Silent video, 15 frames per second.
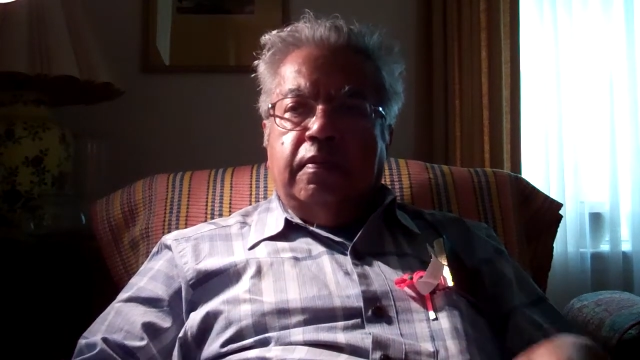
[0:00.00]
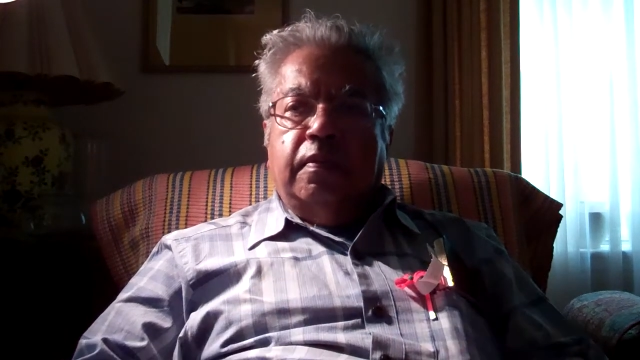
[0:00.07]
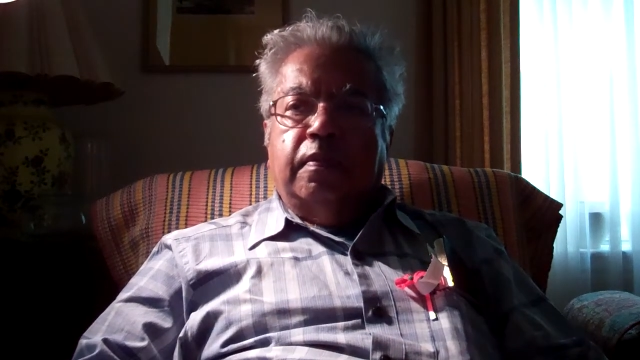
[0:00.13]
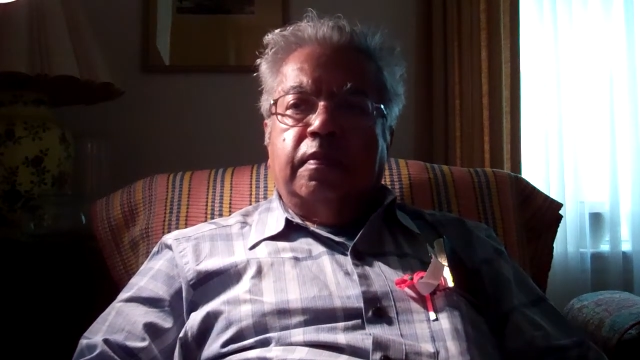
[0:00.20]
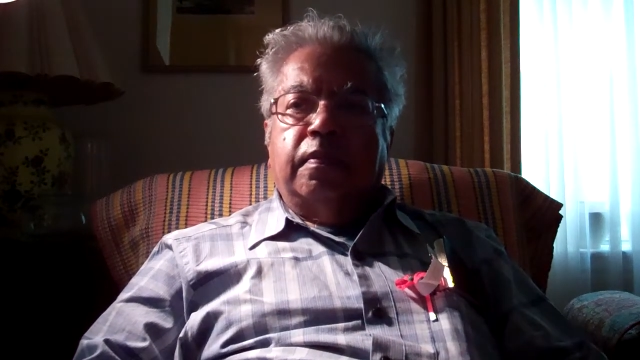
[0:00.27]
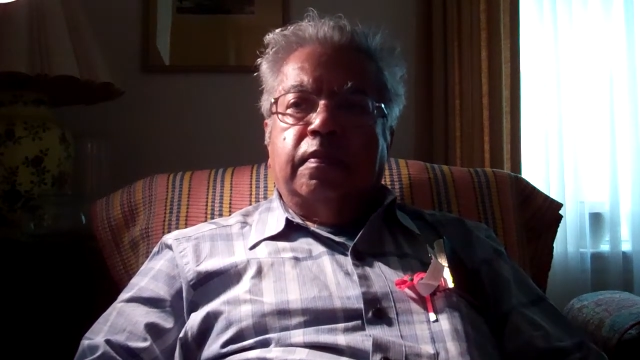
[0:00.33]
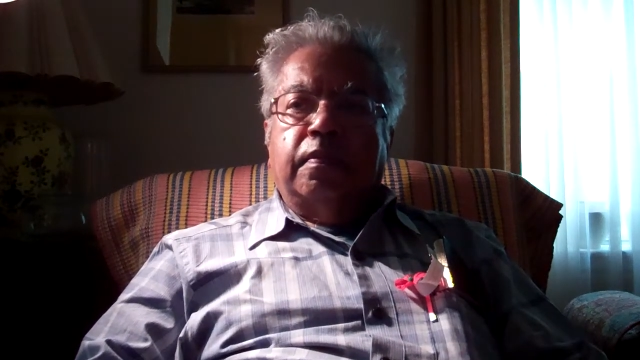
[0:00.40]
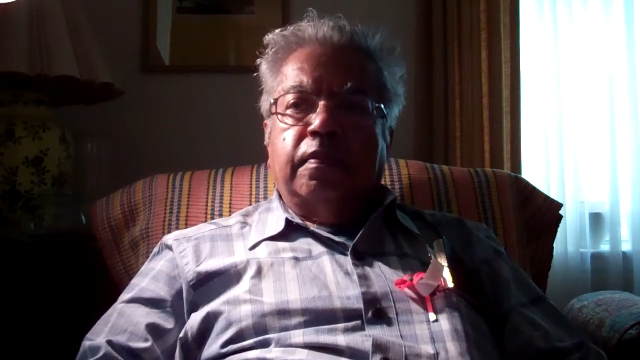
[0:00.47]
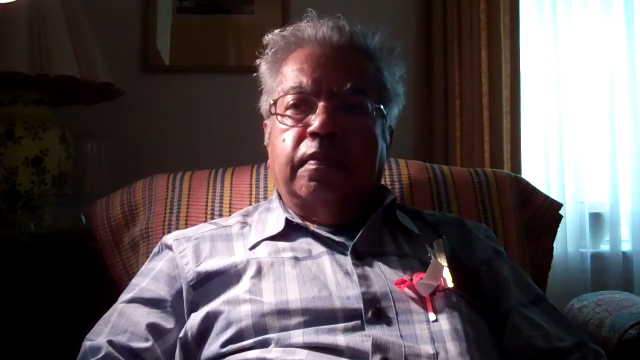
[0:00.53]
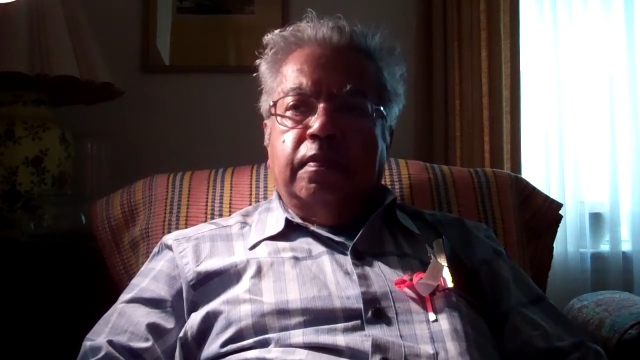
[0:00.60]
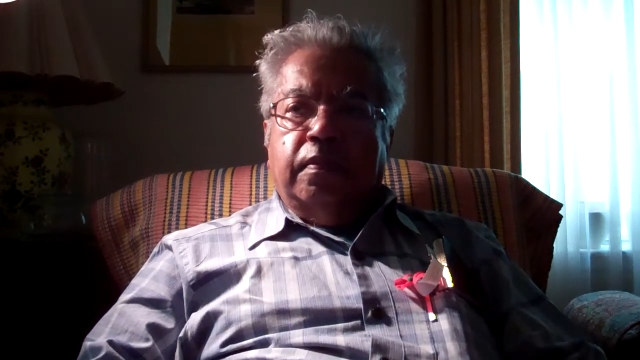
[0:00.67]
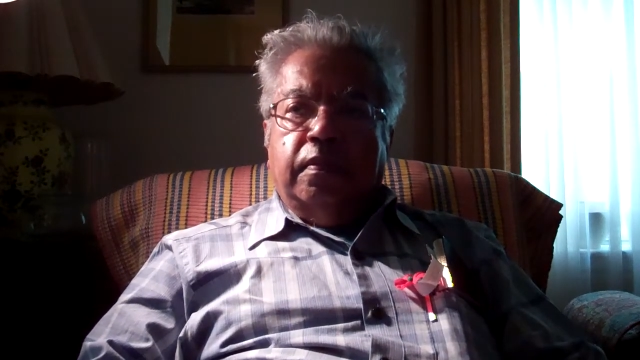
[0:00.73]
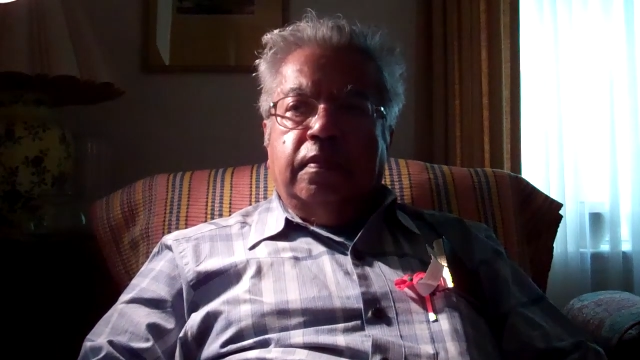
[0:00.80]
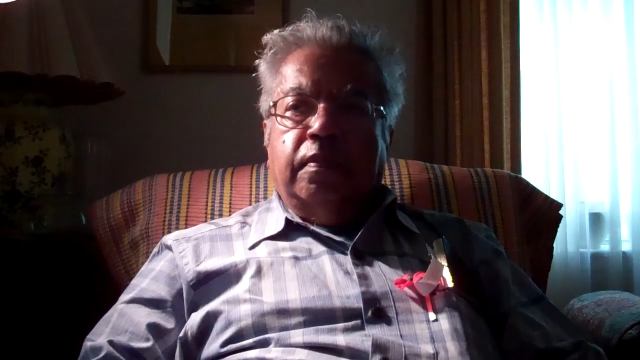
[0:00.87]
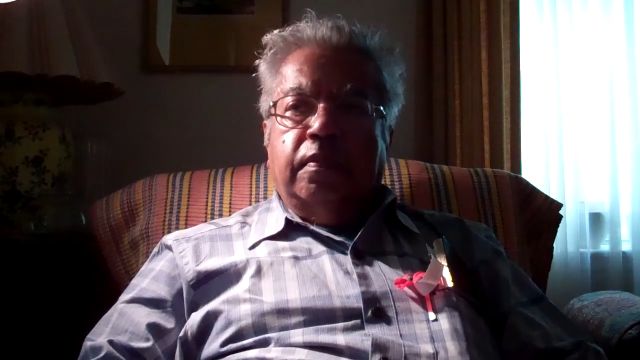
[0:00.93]
rose its
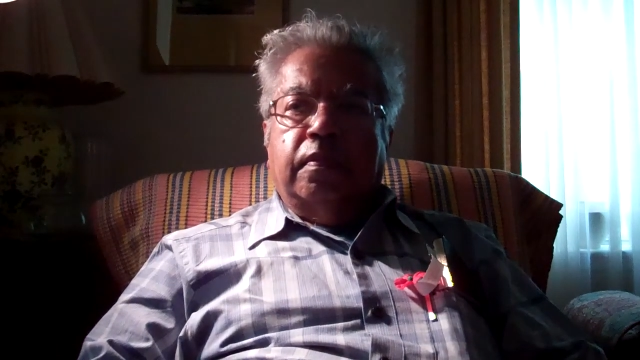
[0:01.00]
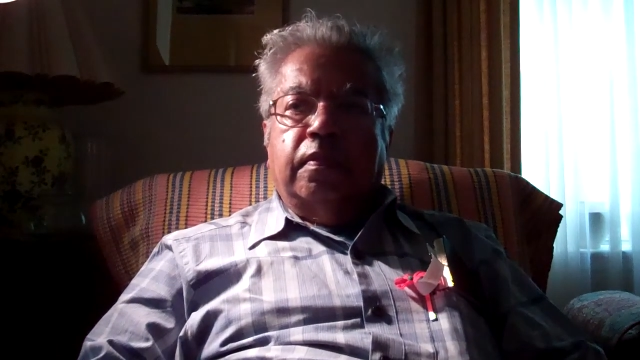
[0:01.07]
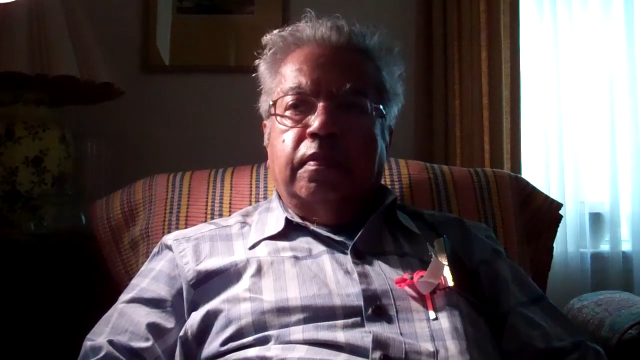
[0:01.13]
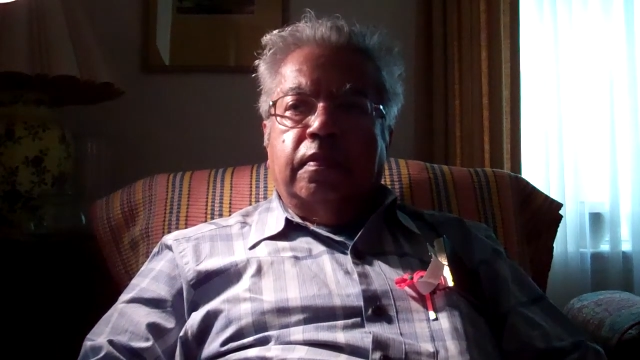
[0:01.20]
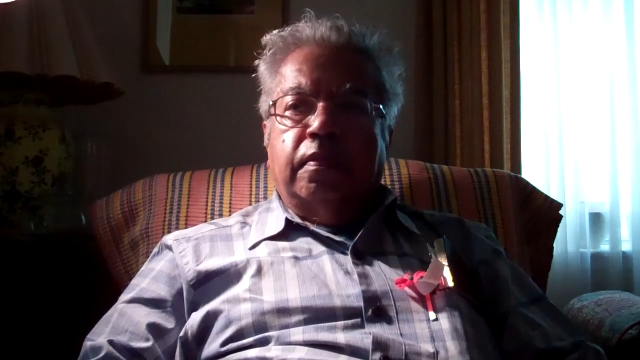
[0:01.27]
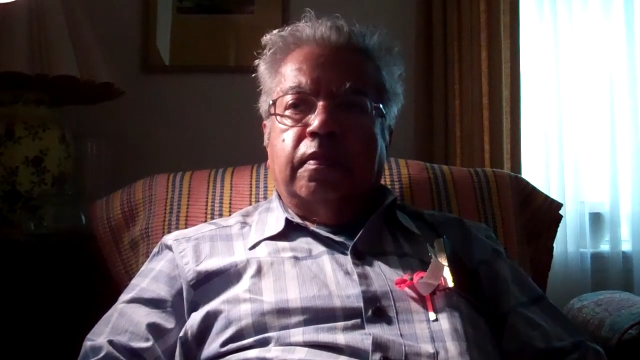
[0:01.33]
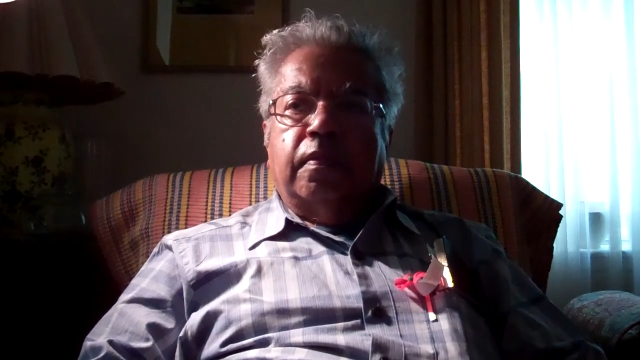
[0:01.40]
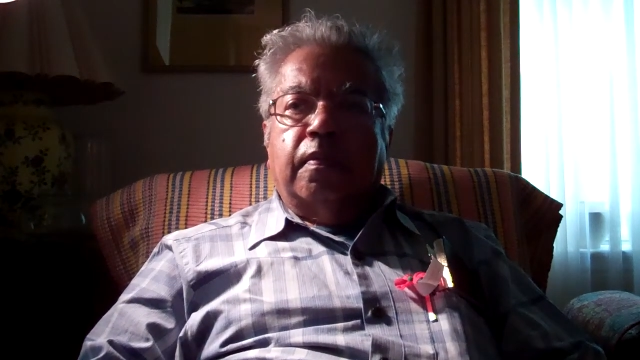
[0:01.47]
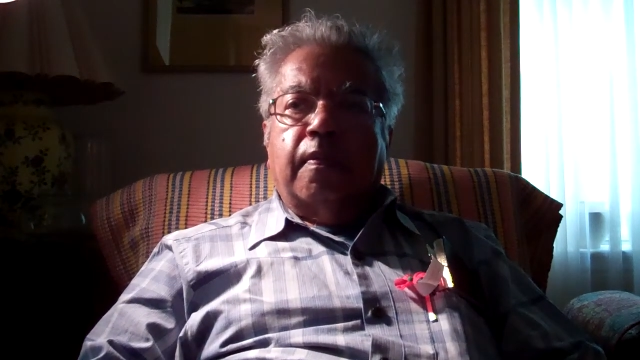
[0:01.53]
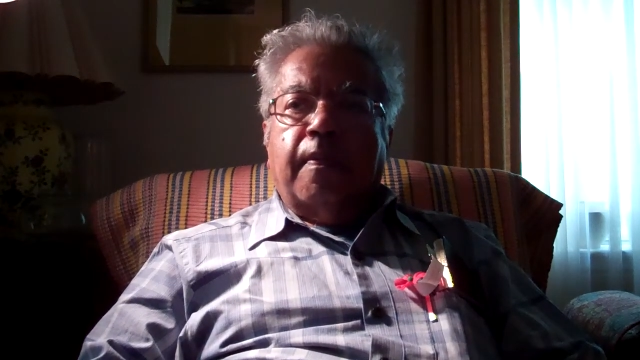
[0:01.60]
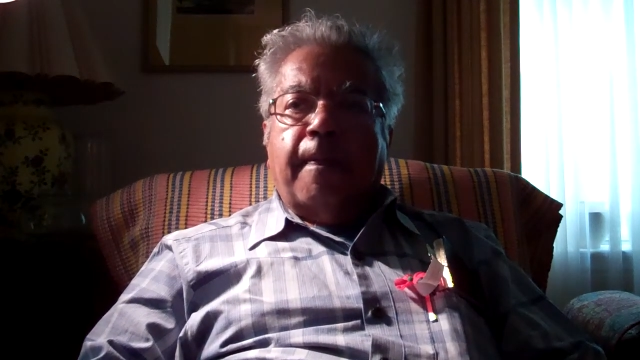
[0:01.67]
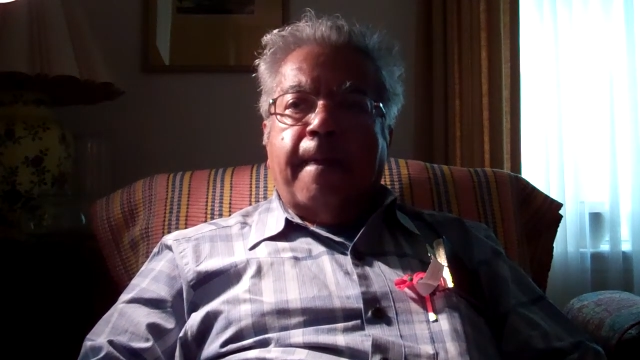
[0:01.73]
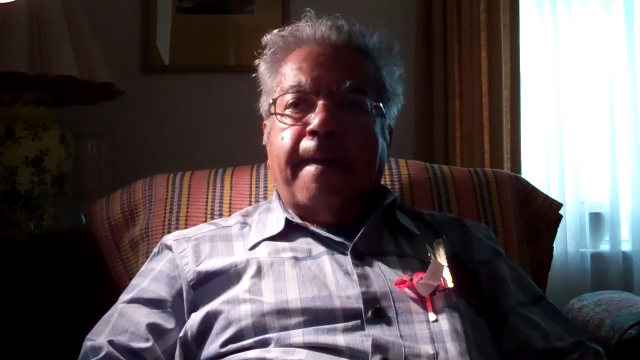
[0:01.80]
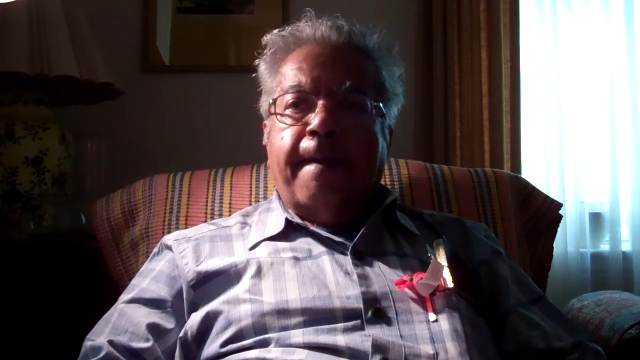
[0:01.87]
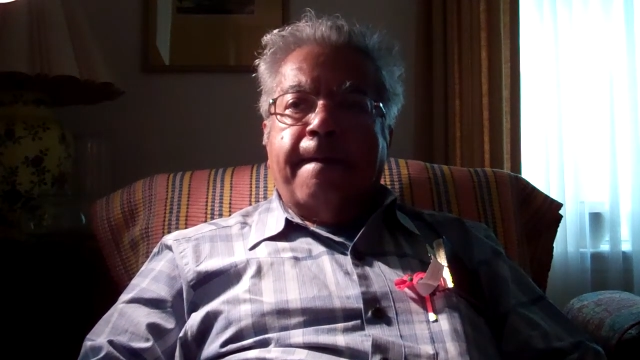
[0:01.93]
head.
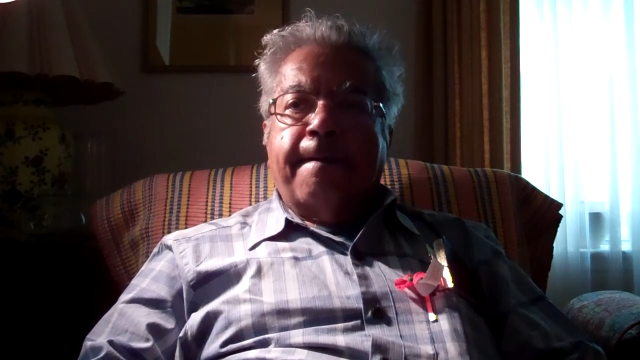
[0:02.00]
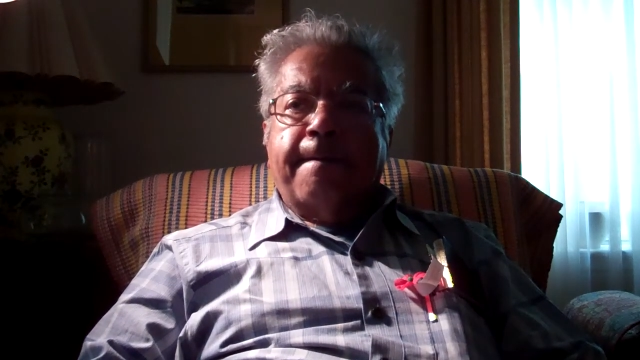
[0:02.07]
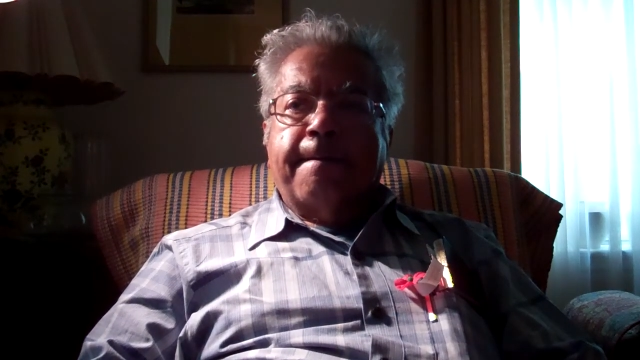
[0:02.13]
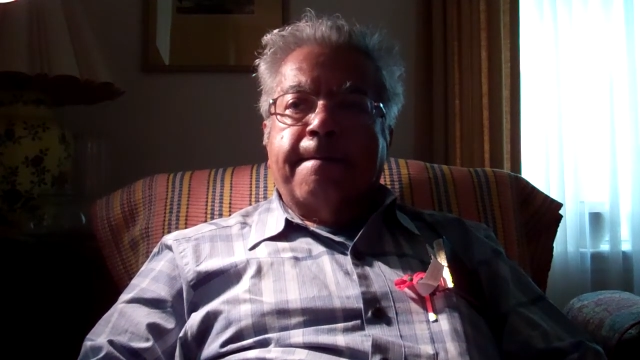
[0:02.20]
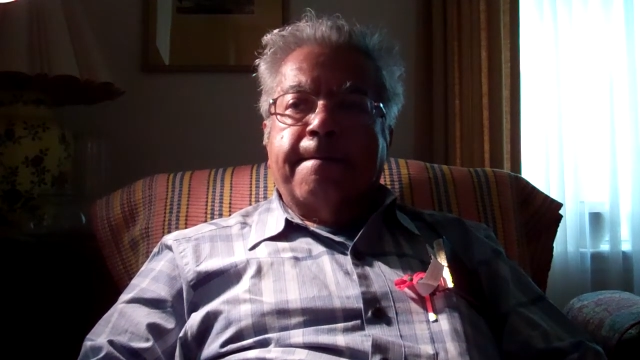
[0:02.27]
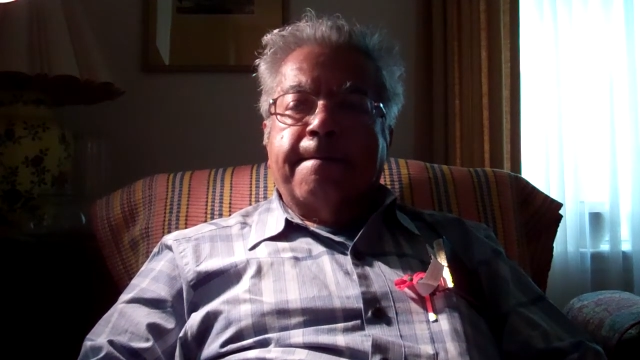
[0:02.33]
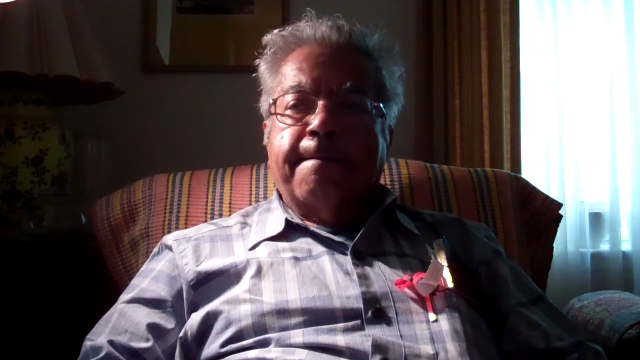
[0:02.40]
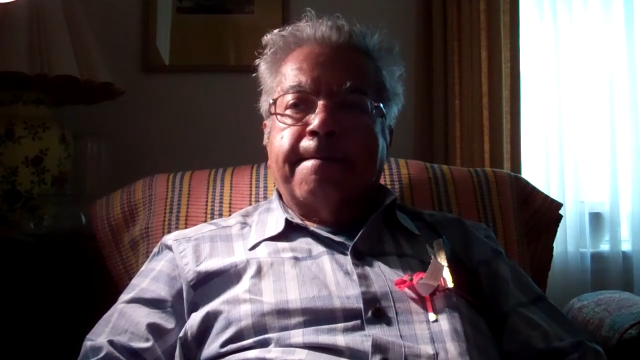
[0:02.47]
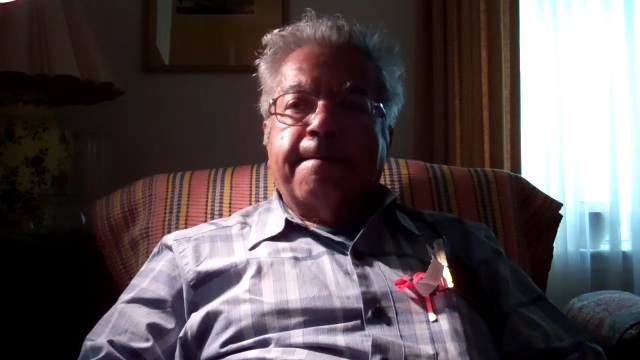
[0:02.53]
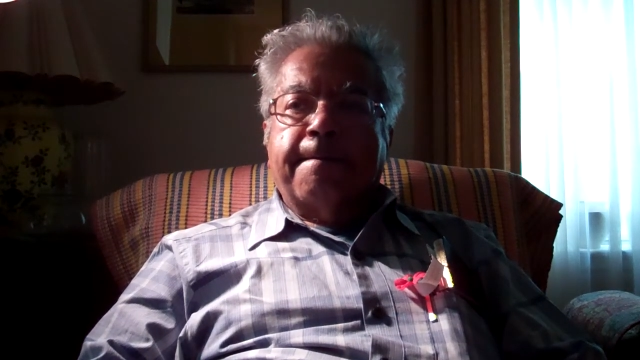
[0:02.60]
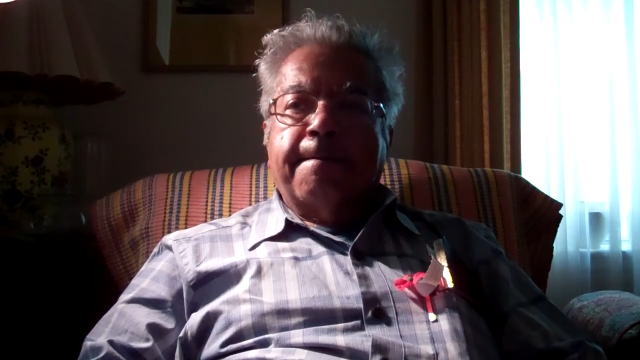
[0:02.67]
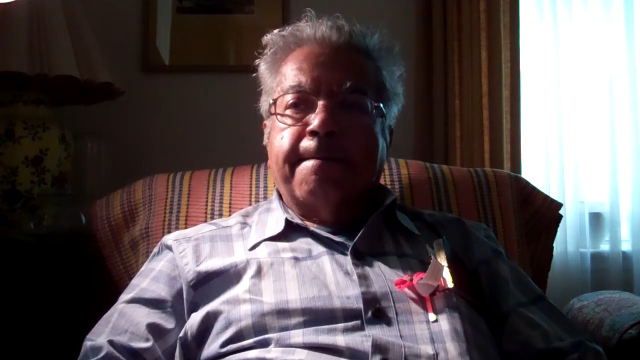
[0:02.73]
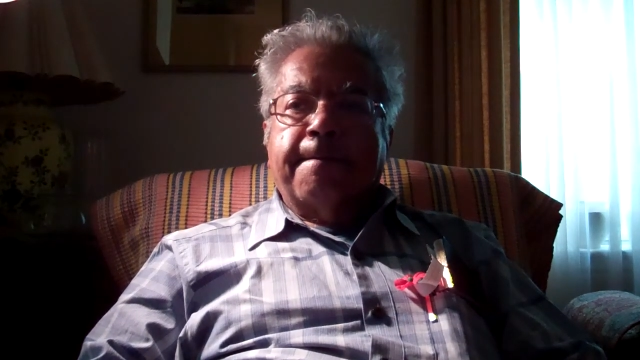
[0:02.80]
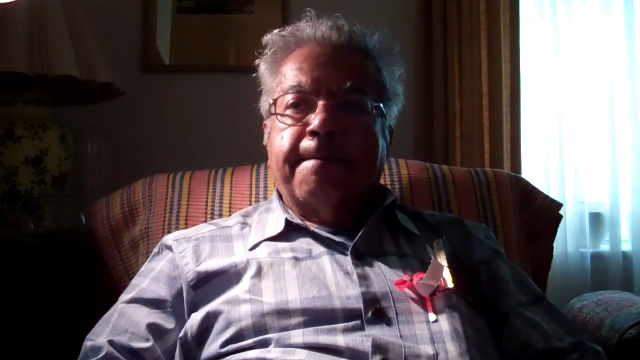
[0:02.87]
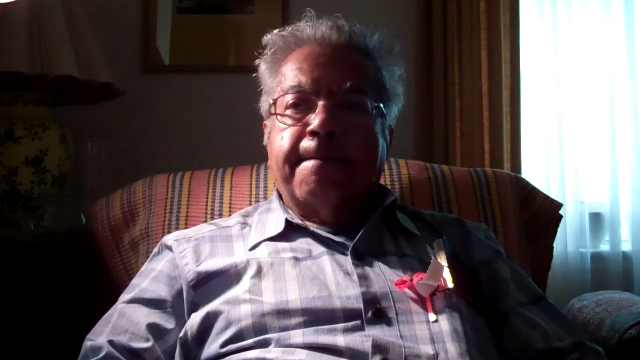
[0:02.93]
Even
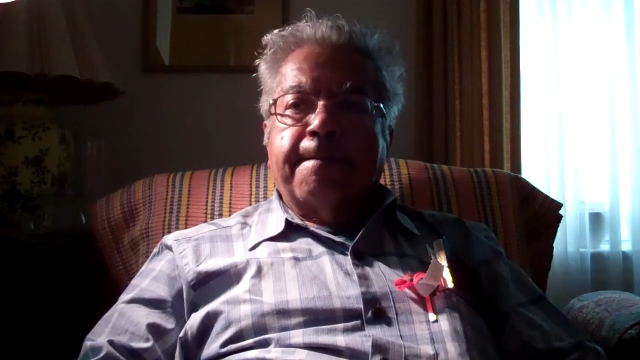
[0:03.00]
in